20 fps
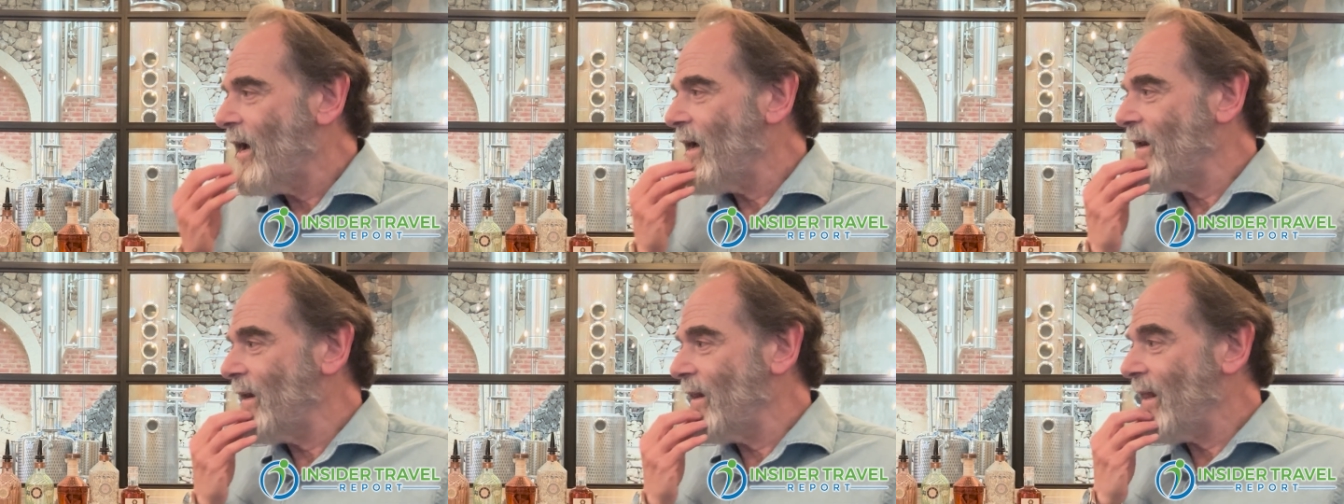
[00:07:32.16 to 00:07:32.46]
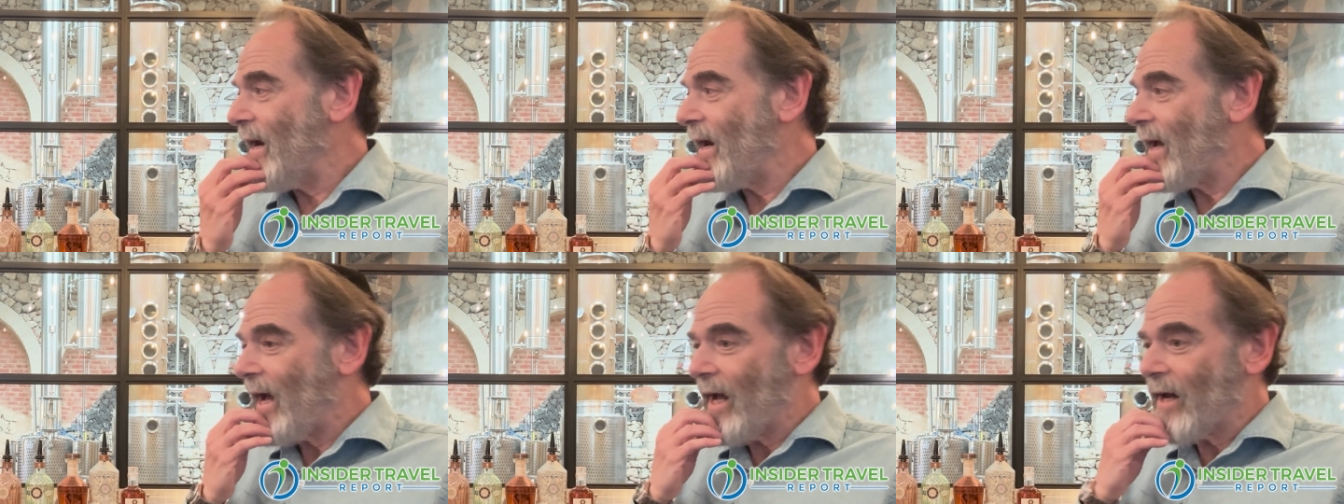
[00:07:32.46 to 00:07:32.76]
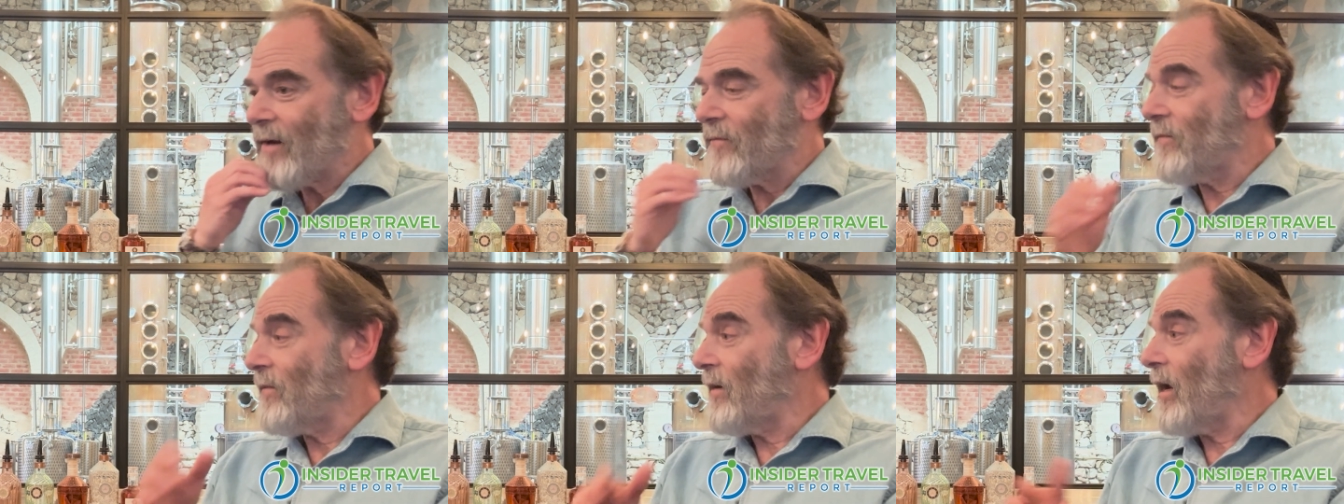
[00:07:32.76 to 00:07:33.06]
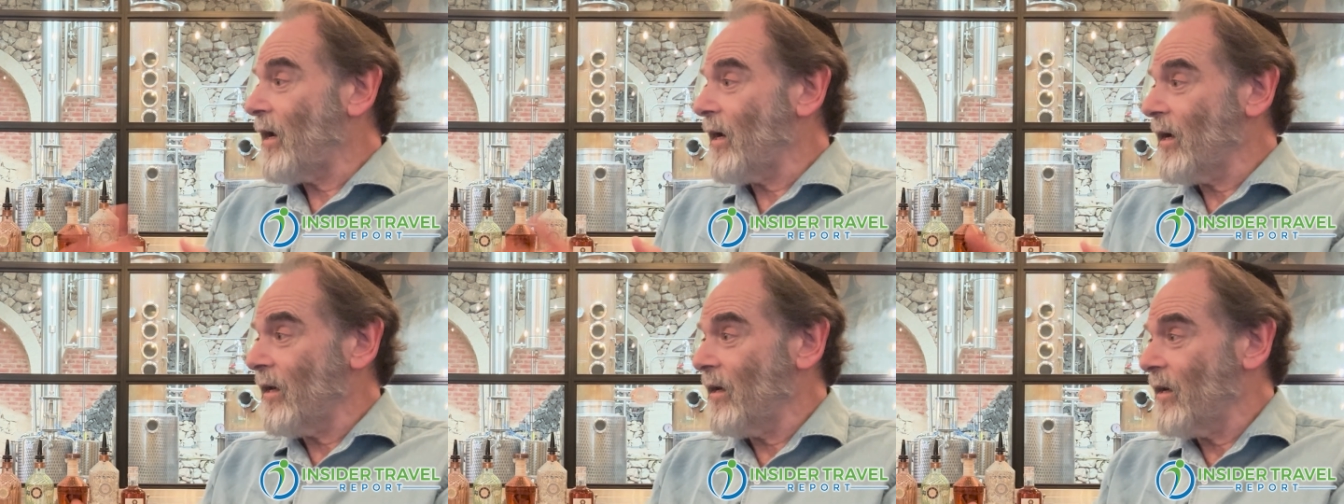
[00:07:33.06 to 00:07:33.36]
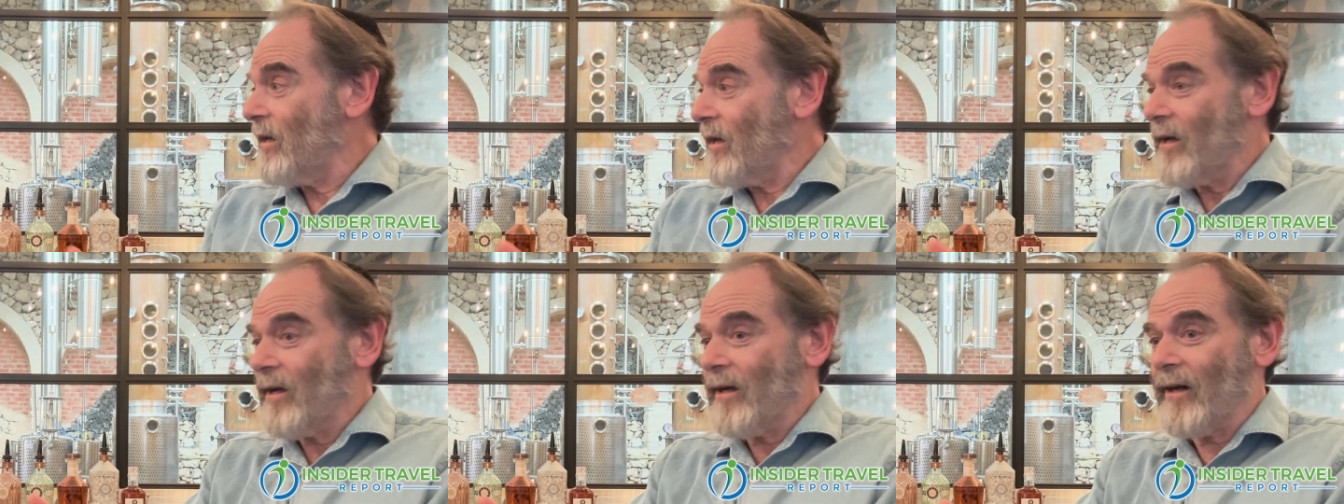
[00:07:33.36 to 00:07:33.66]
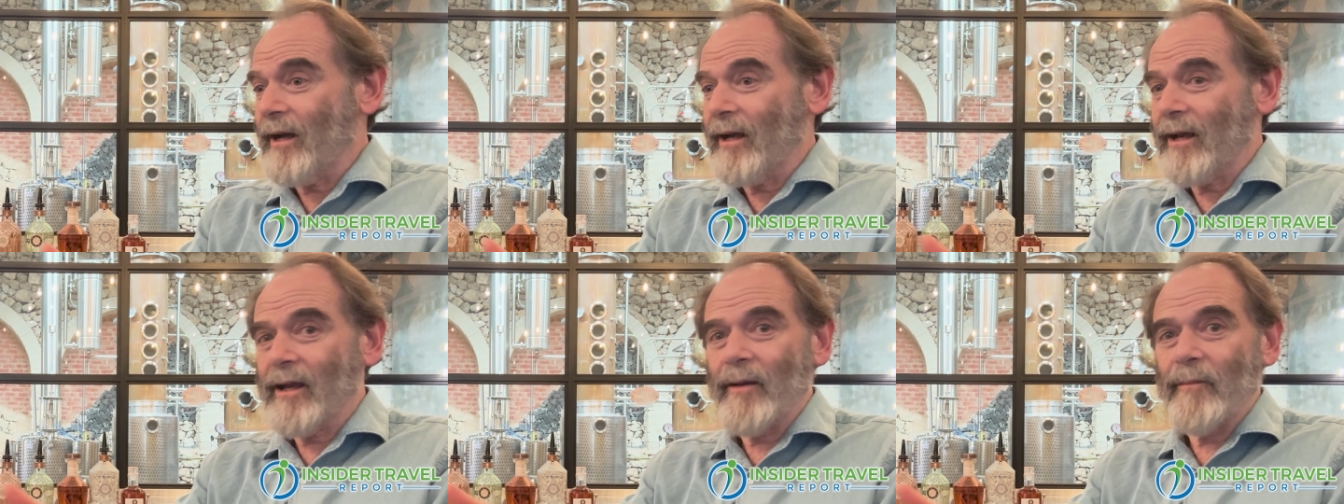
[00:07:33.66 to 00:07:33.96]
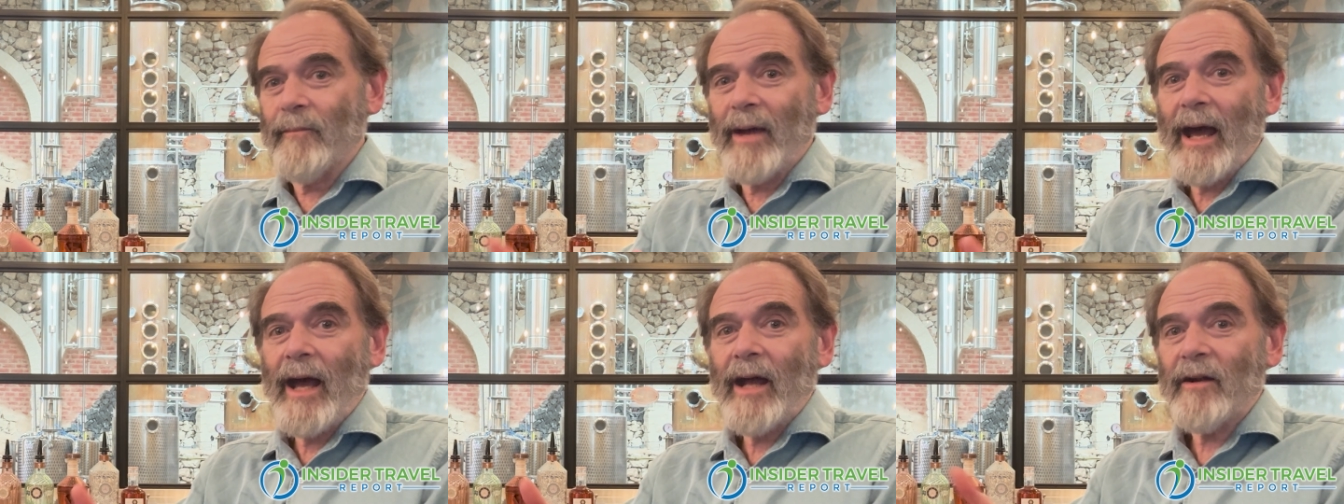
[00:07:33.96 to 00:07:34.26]
and then I had to find like
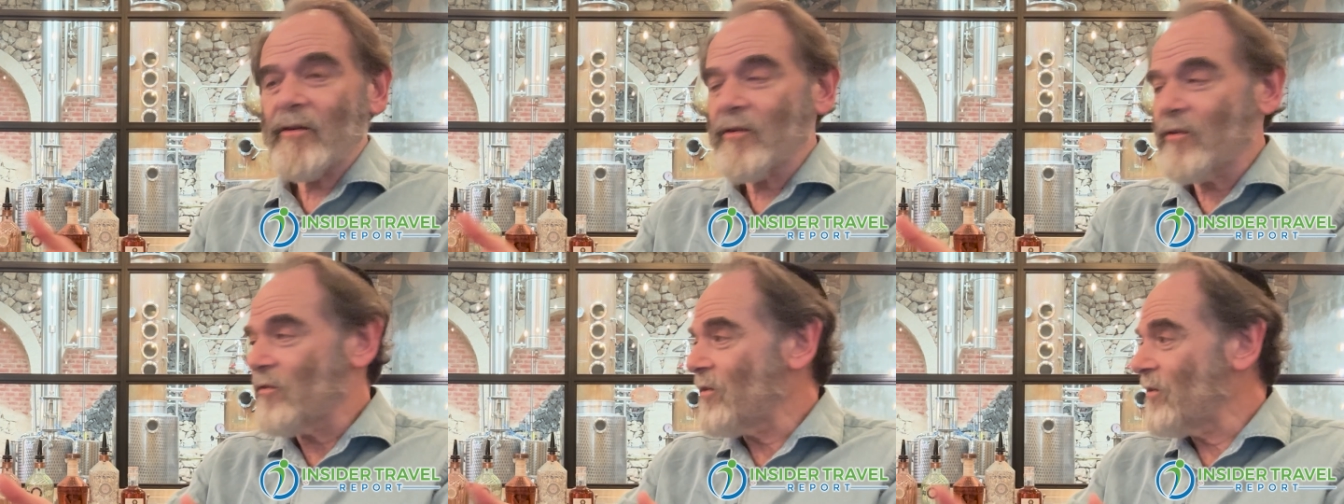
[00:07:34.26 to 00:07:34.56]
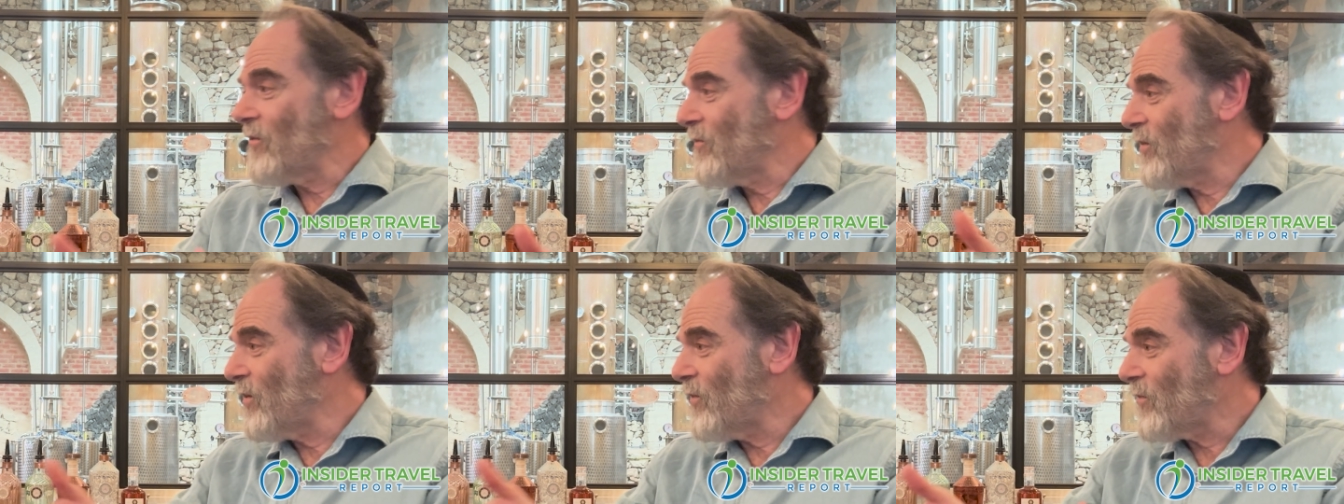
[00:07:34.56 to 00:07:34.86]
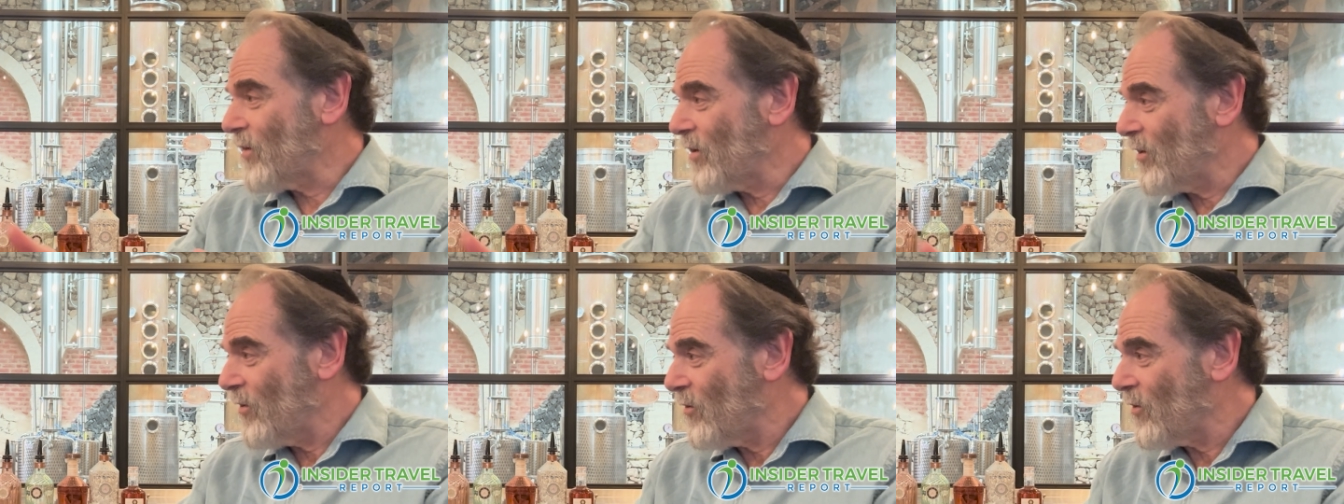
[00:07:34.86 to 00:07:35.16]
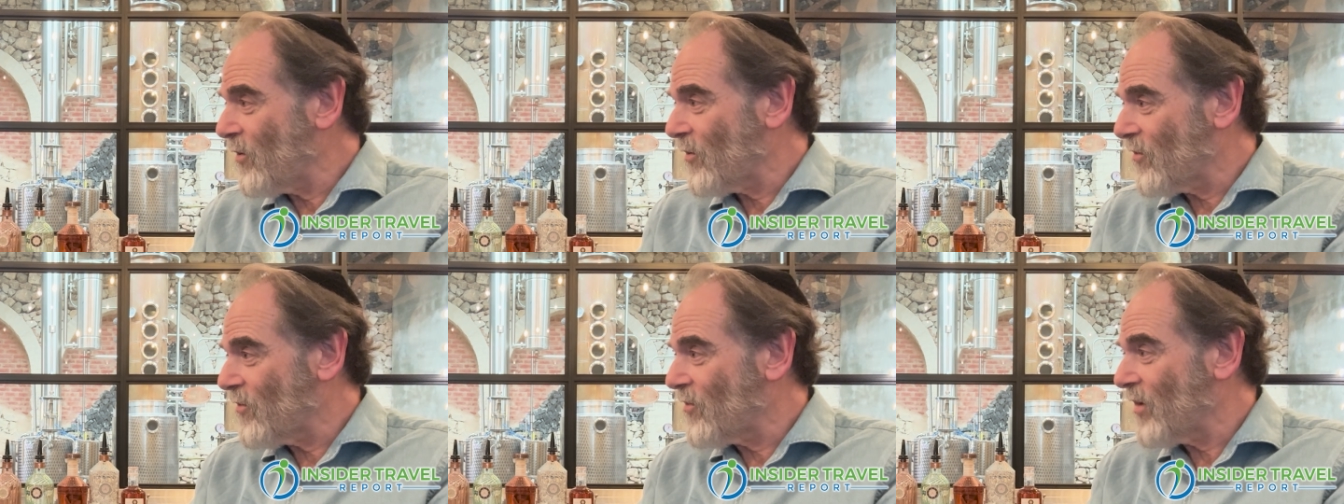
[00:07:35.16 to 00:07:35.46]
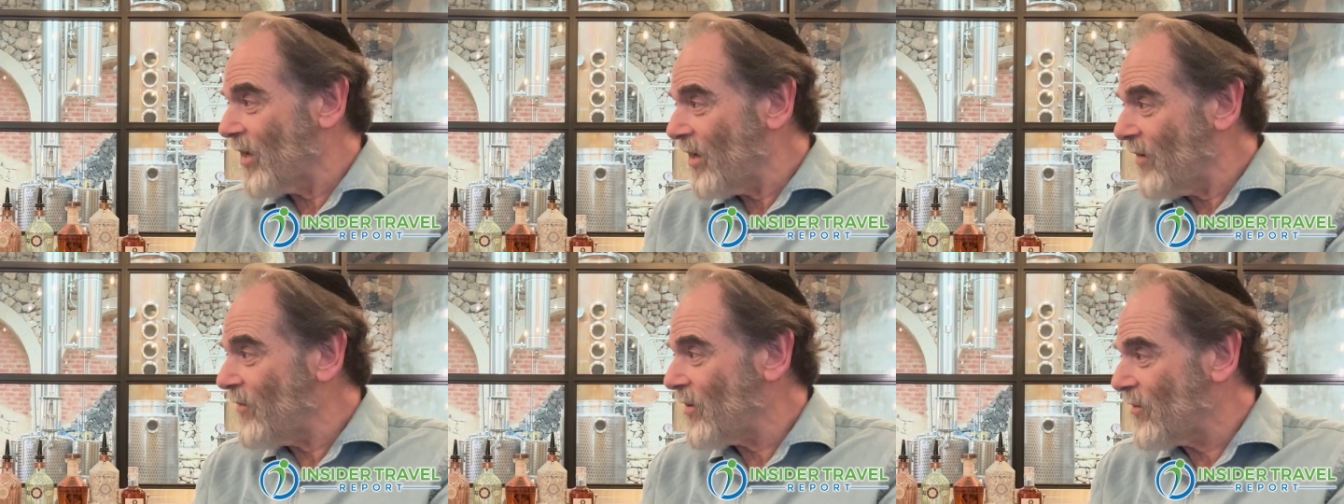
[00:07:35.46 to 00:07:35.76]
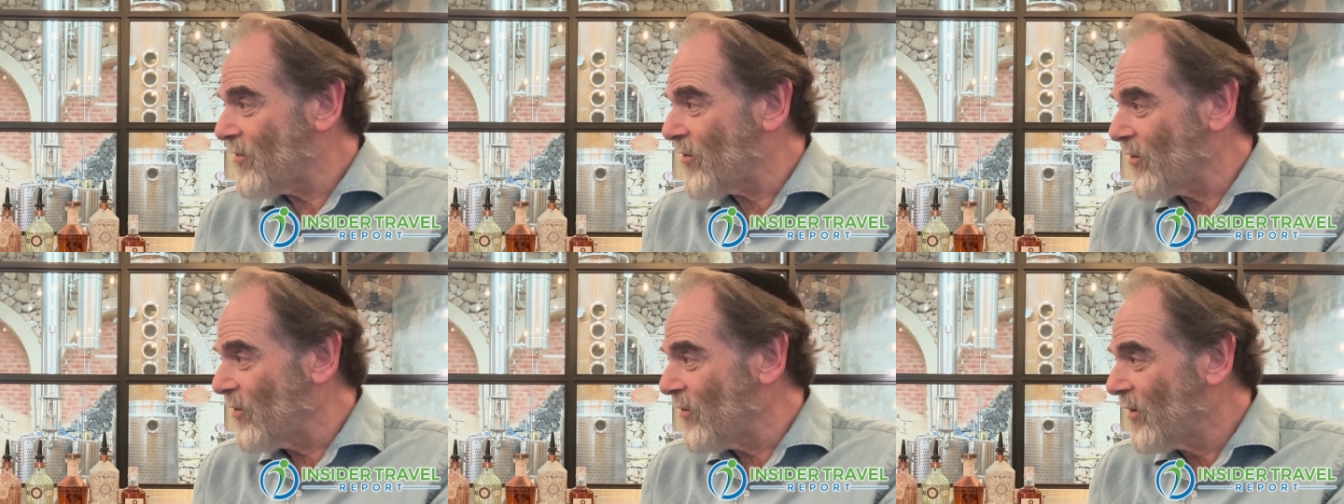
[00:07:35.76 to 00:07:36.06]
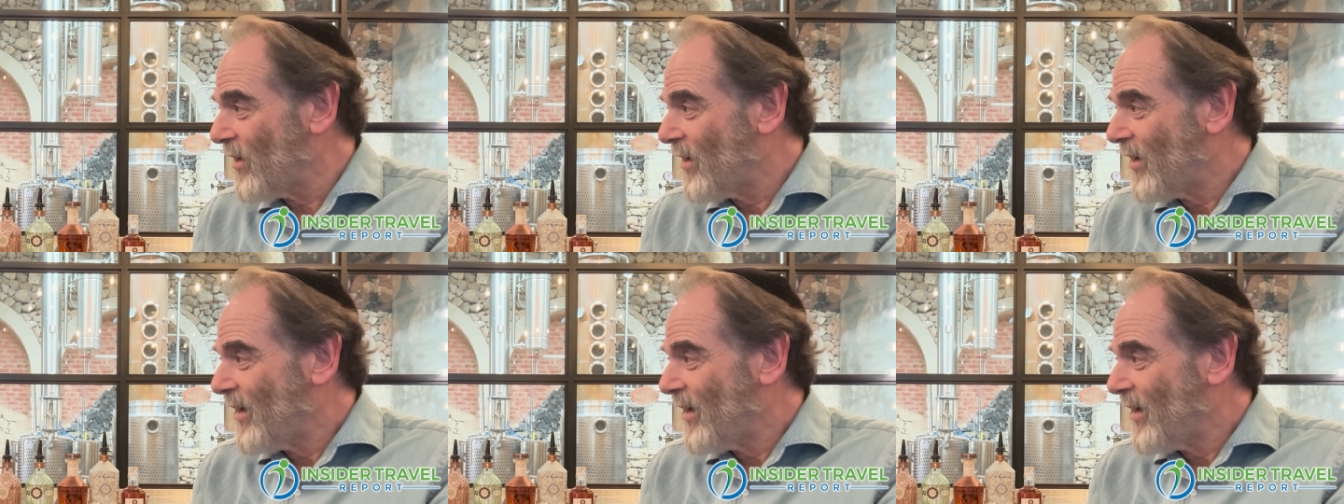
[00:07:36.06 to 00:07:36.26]
commanders of different units to give it to.